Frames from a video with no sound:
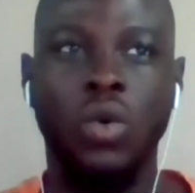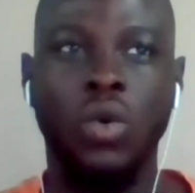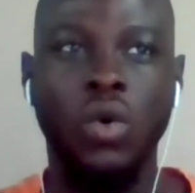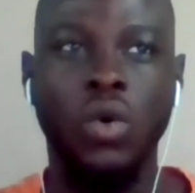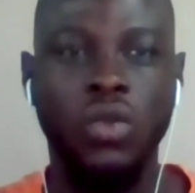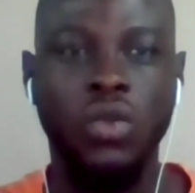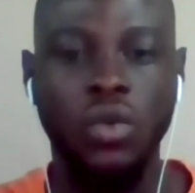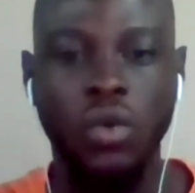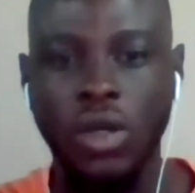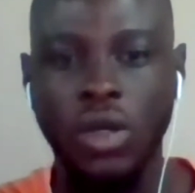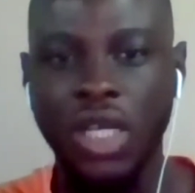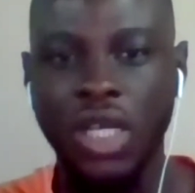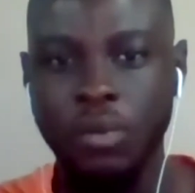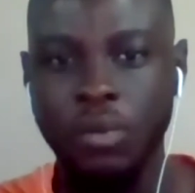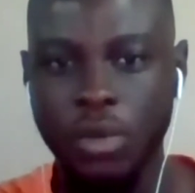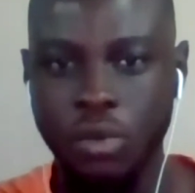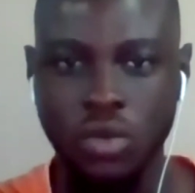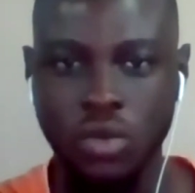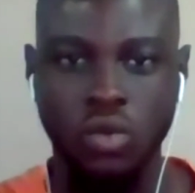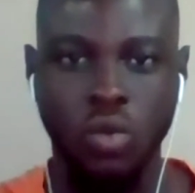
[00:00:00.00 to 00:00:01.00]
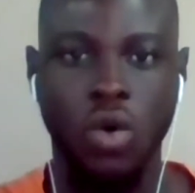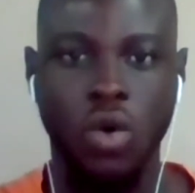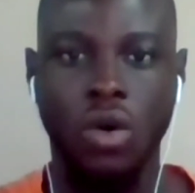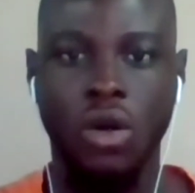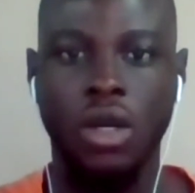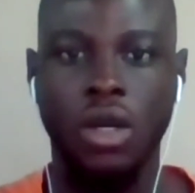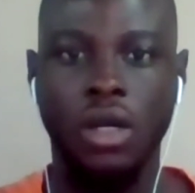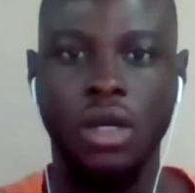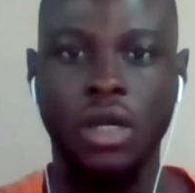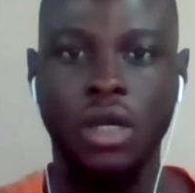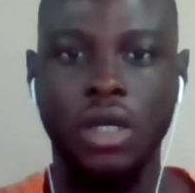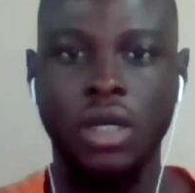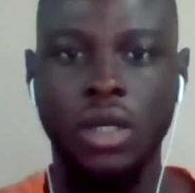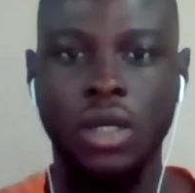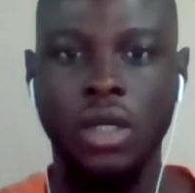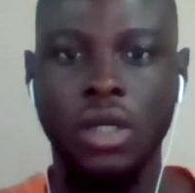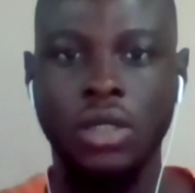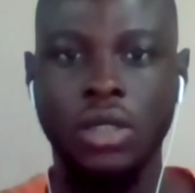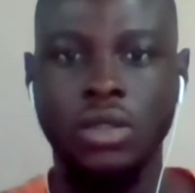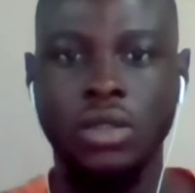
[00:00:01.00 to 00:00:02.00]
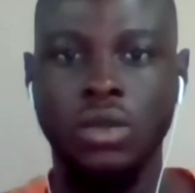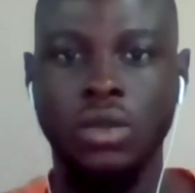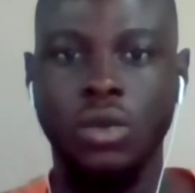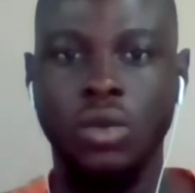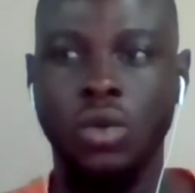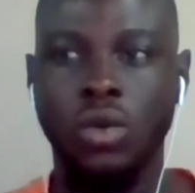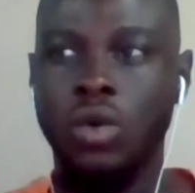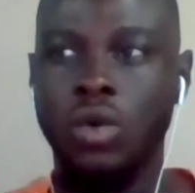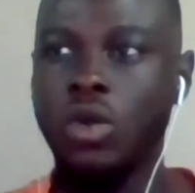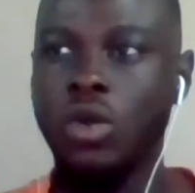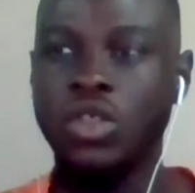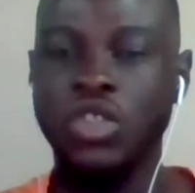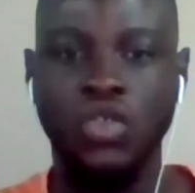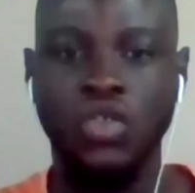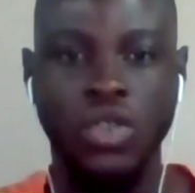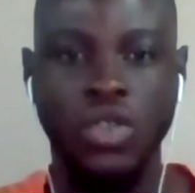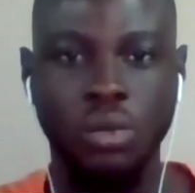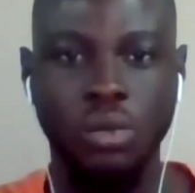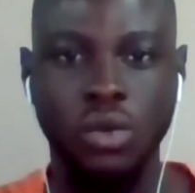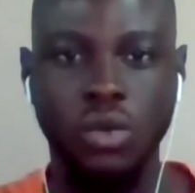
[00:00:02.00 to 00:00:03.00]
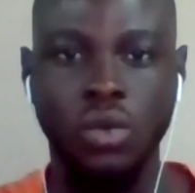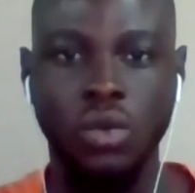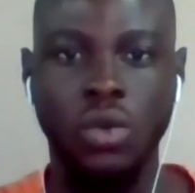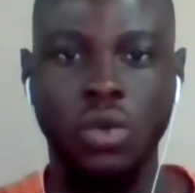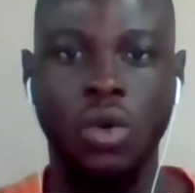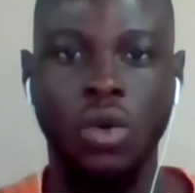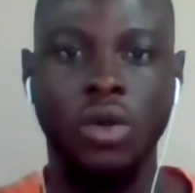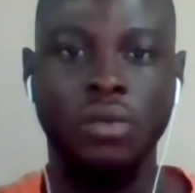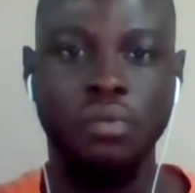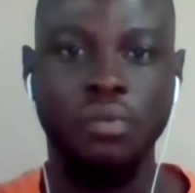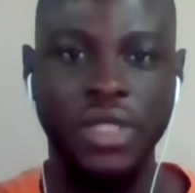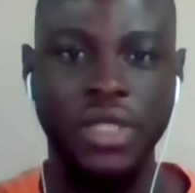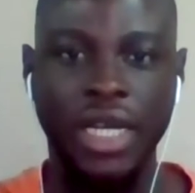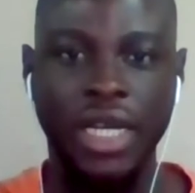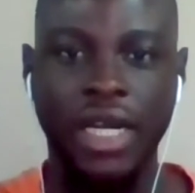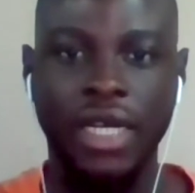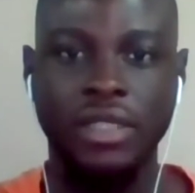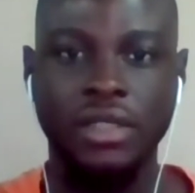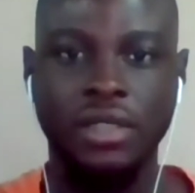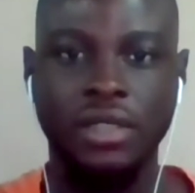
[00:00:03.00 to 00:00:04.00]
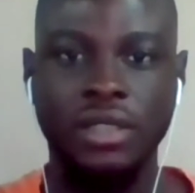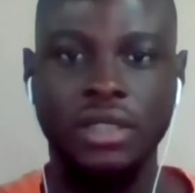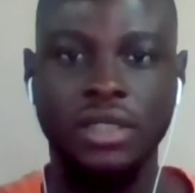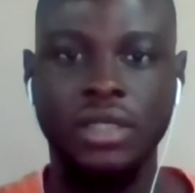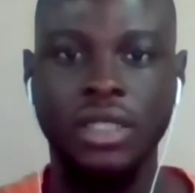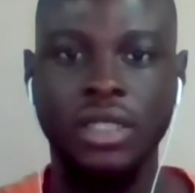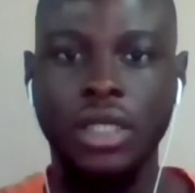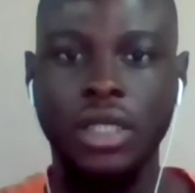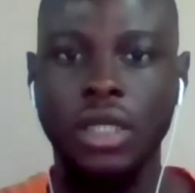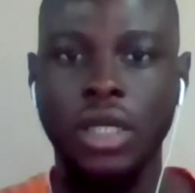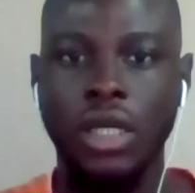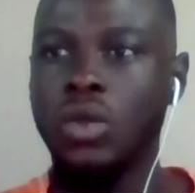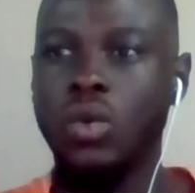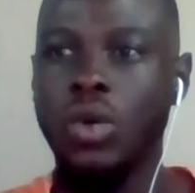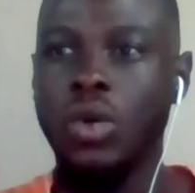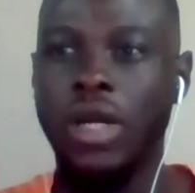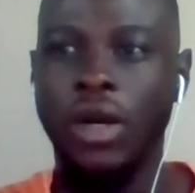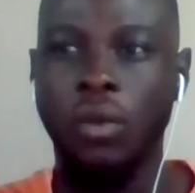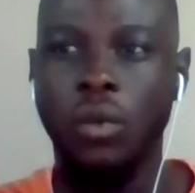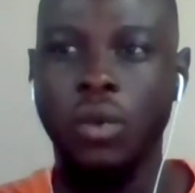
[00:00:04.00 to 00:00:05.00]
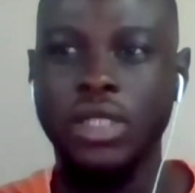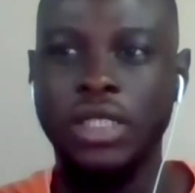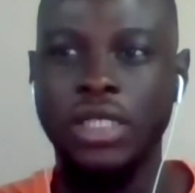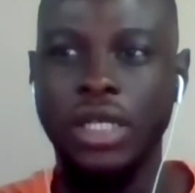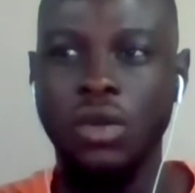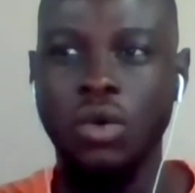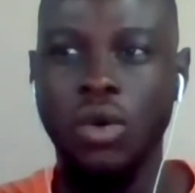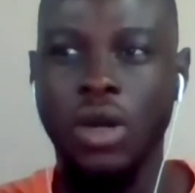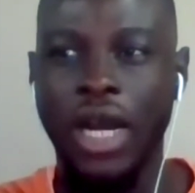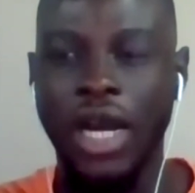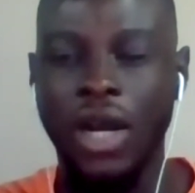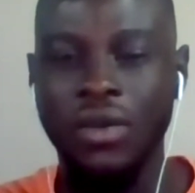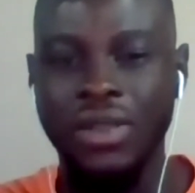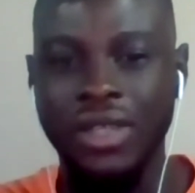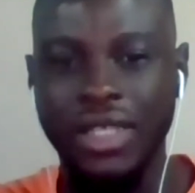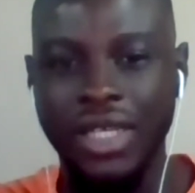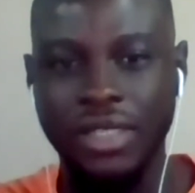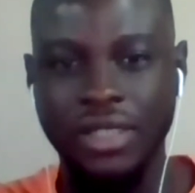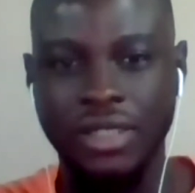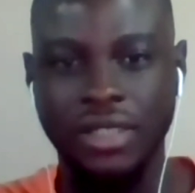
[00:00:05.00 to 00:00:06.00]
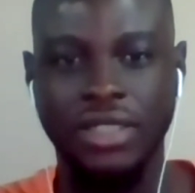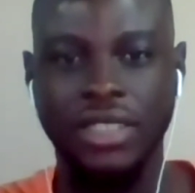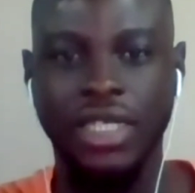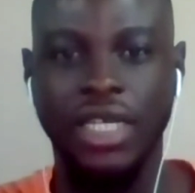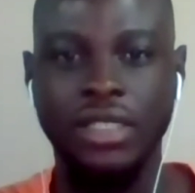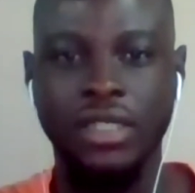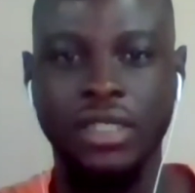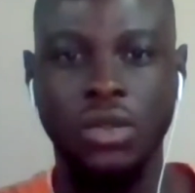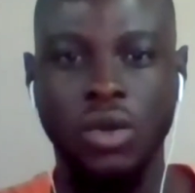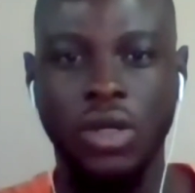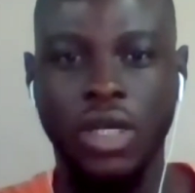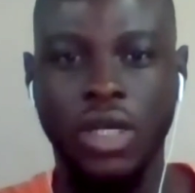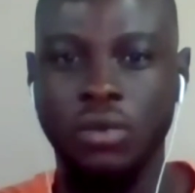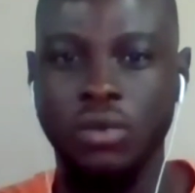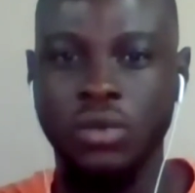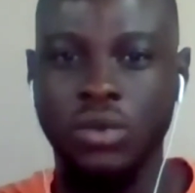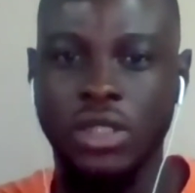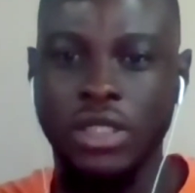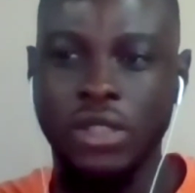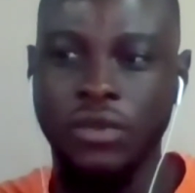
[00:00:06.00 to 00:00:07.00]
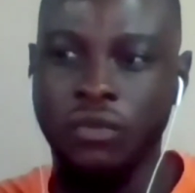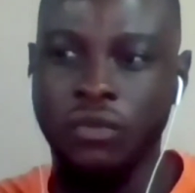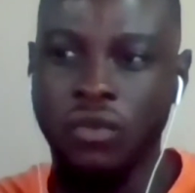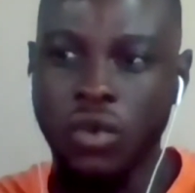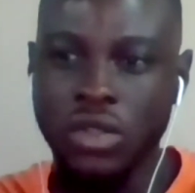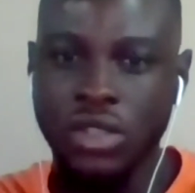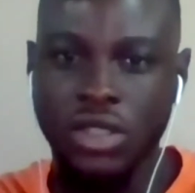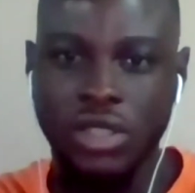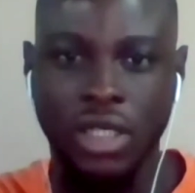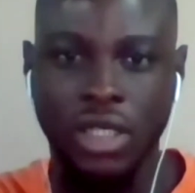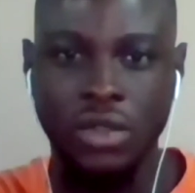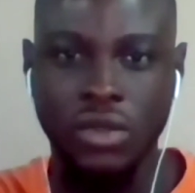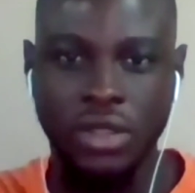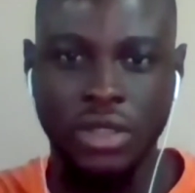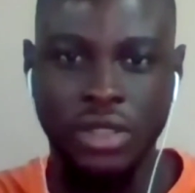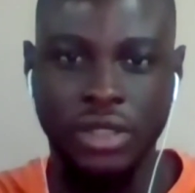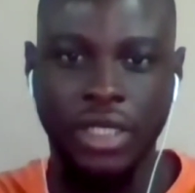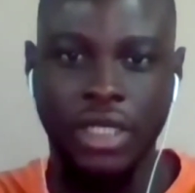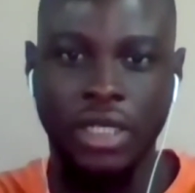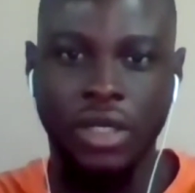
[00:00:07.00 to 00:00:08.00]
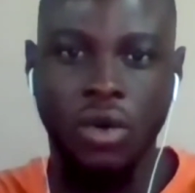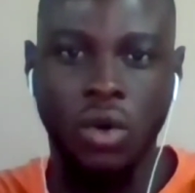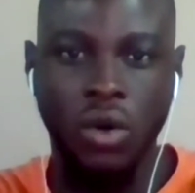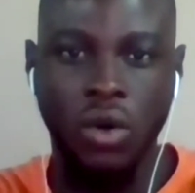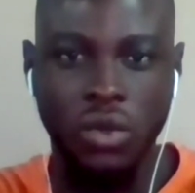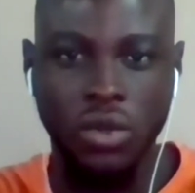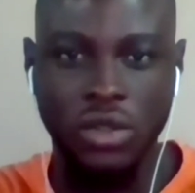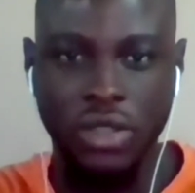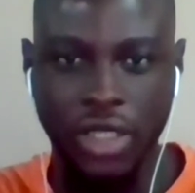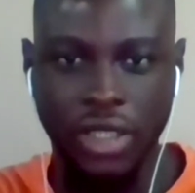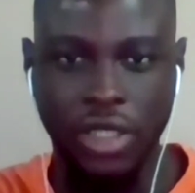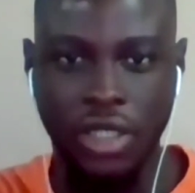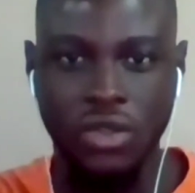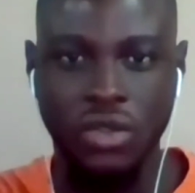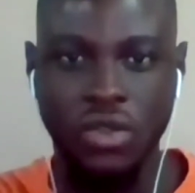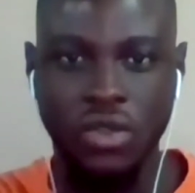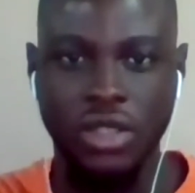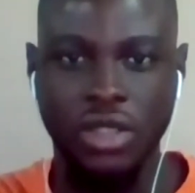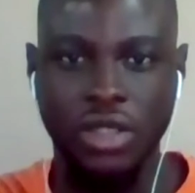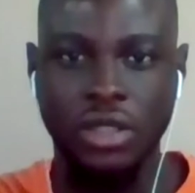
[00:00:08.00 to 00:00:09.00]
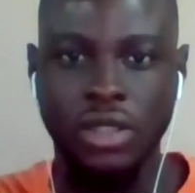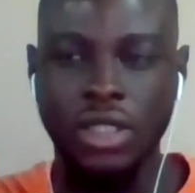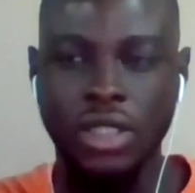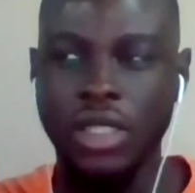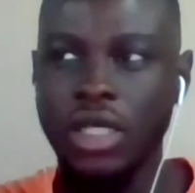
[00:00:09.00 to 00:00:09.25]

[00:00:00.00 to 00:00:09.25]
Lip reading: go through other people's work. Go on Dribble, go on Behance. Look at how they are designing. Look at the fonts they are using, their colors that they are using.